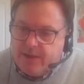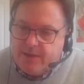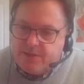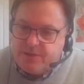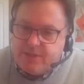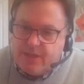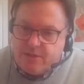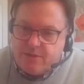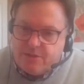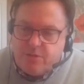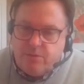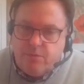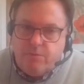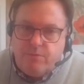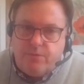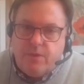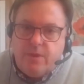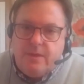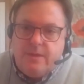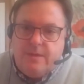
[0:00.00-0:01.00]
a sense
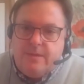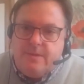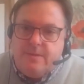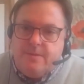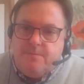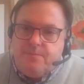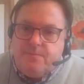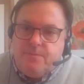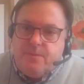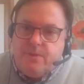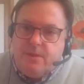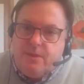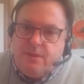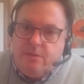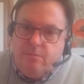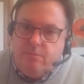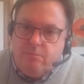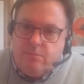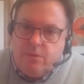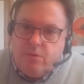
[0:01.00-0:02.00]
of
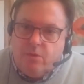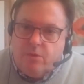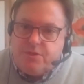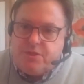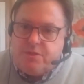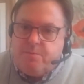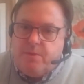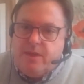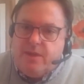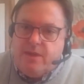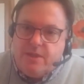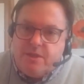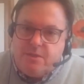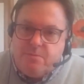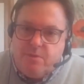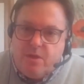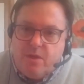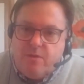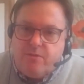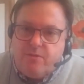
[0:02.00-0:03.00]
God speaking to
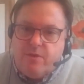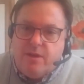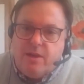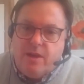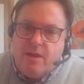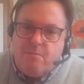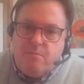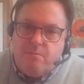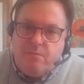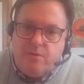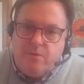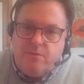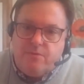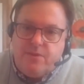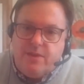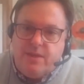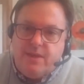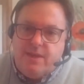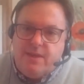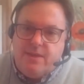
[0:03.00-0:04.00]
me over a number of
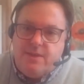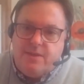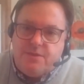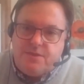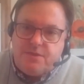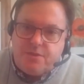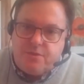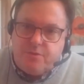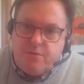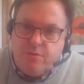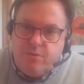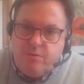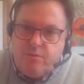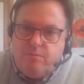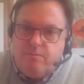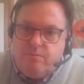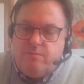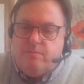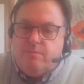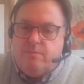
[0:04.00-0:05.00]
years
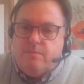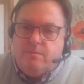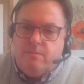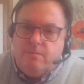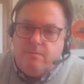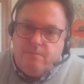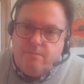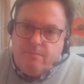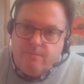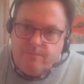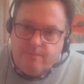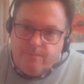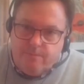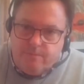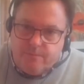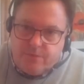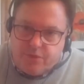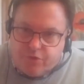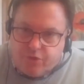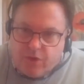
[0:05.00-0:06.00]
through
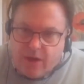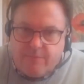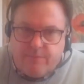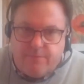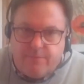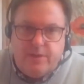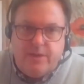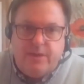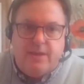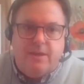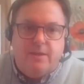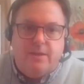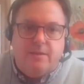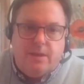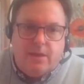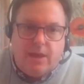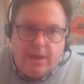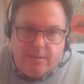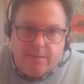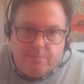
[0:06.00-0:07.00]
traveling,
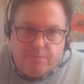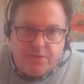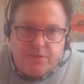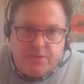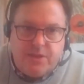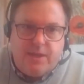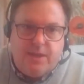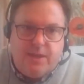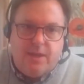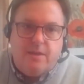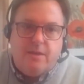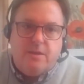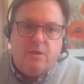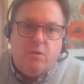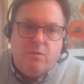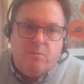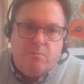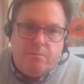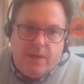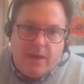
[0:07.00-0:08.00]
and in particular
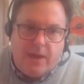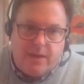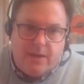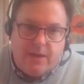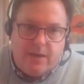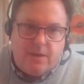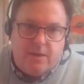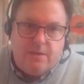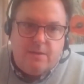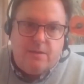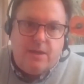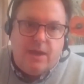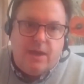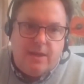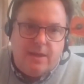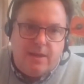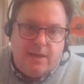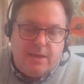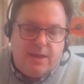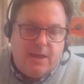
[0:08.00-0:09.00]
going back again
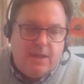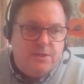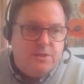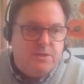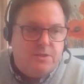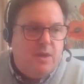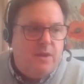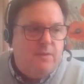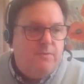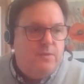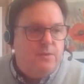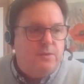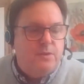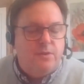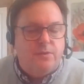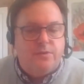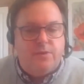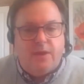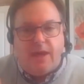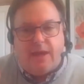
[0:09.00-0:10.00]
and again to
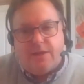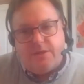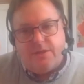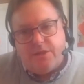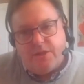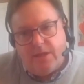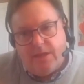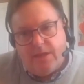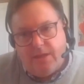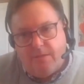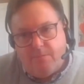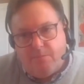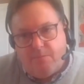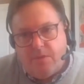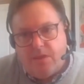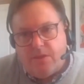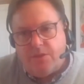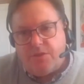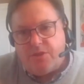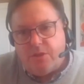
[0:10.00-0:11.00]
Africa, that actually
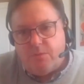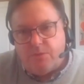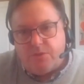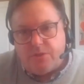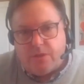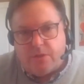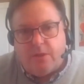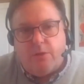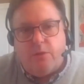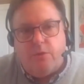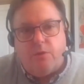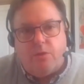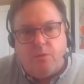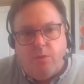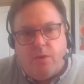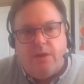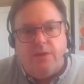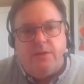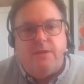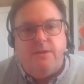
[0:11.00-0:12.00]
ministry was going to look
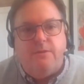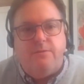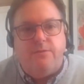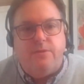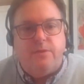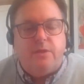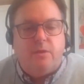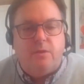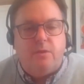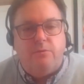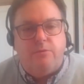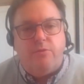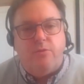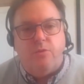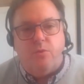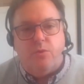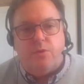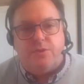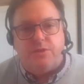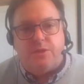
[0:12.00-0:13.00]
quite different going
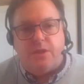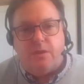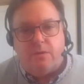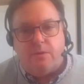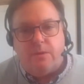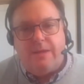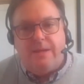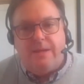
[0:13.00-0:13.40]
forward. So